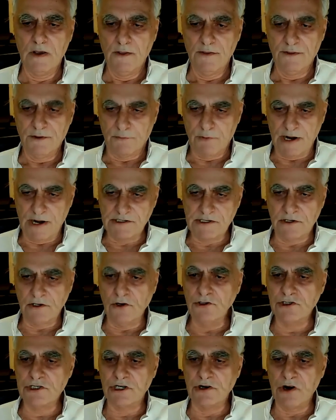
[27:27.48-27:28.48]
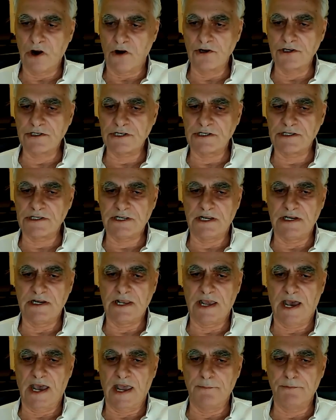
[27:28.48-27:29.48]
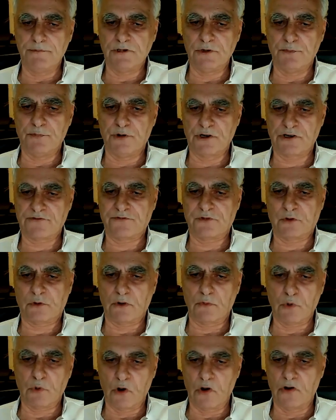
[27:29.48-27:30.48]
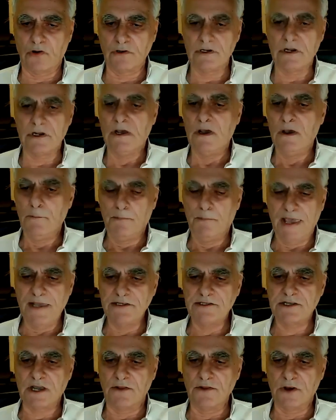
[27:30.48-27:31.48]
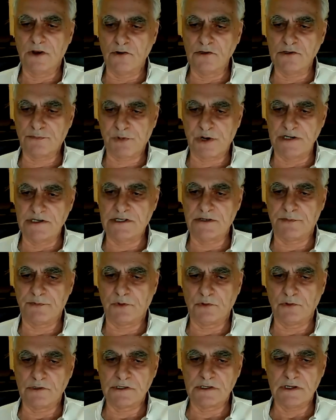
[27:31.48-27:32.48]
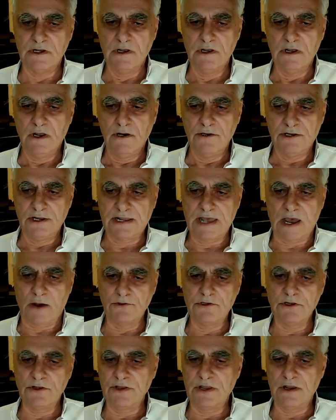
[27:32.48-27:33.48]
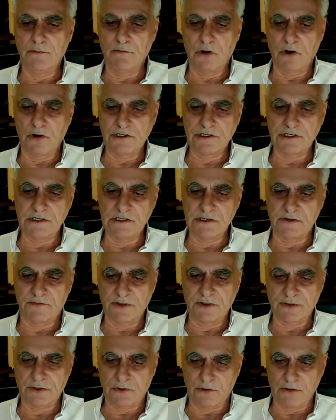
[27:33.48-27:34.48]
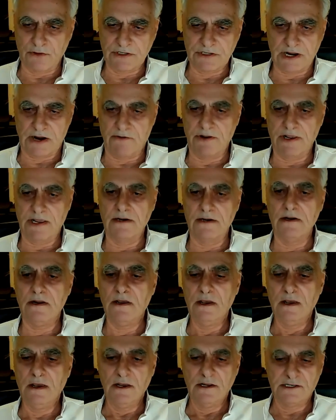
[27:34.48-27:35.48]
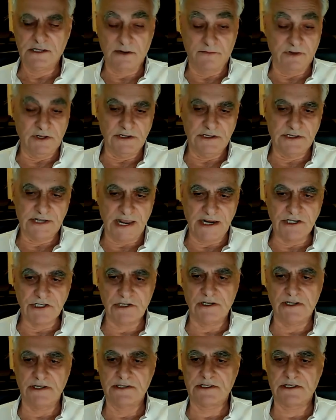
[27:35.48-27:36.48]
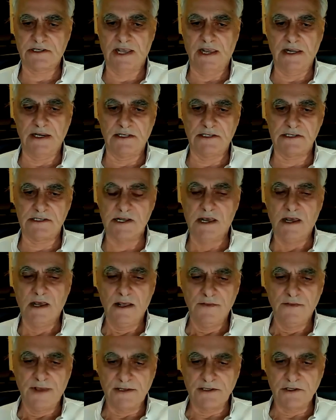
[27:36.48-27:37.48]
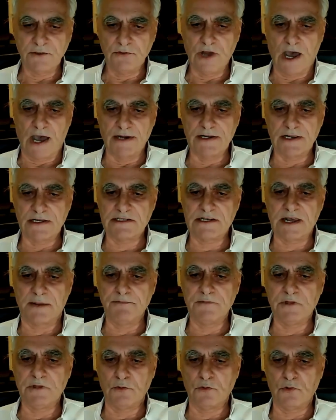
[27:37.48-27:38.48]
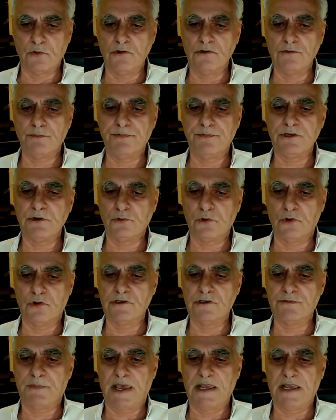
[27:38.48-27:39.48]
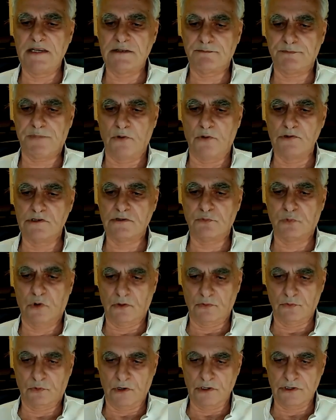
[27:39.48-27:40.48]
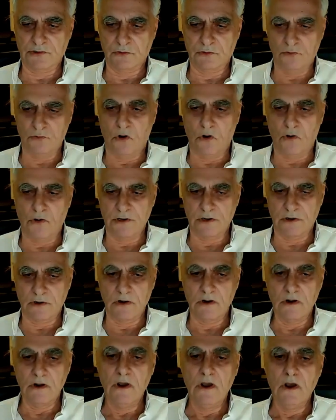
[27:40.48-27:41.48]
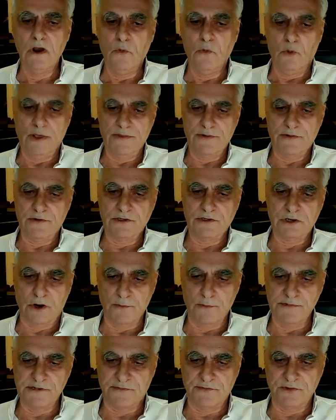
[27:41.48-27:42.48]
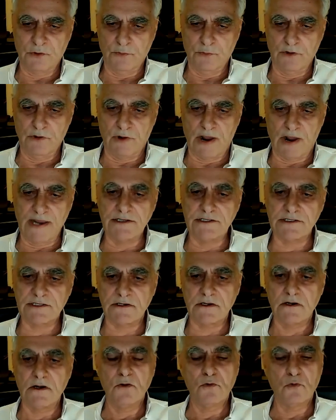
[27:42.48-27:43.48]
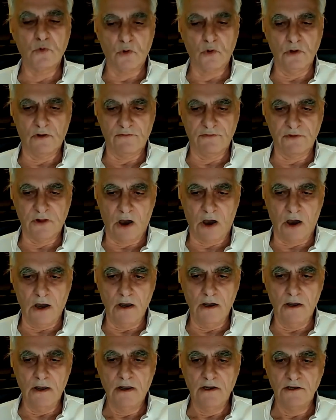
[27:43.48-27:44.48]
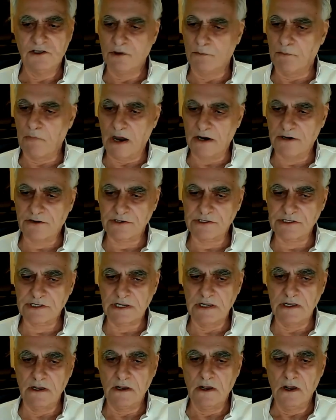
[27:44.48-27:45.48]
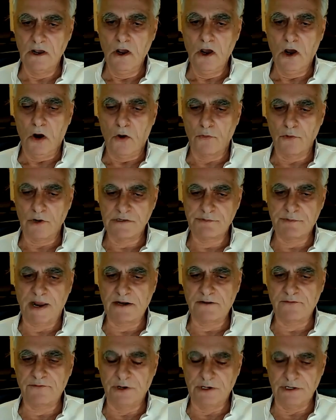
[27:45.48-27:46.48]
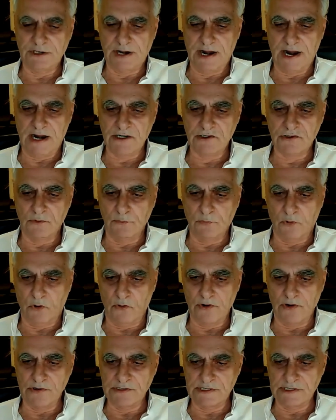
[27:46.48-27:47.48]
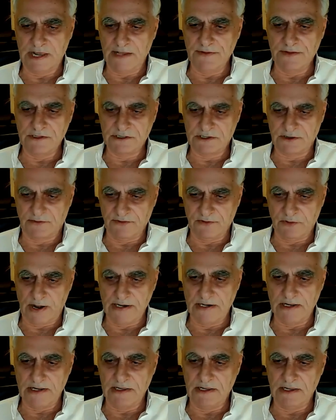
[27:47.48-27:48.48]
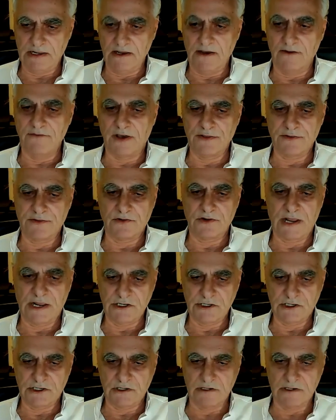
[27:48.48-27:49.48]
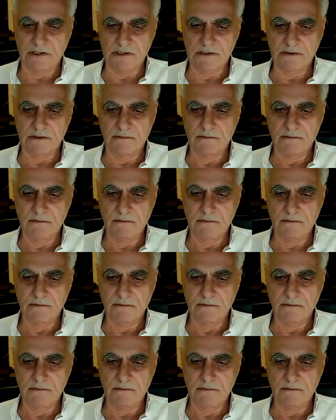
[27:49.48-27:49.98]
The resolution urges CDI to push for a world based on those principles to counter the emergence of authoritarian, civilizationalist states that do not accept the rules-based post-World War II order, whether in terms of human rights, rule of law, democracy, or respect for international borders and the sovereignty of other nations.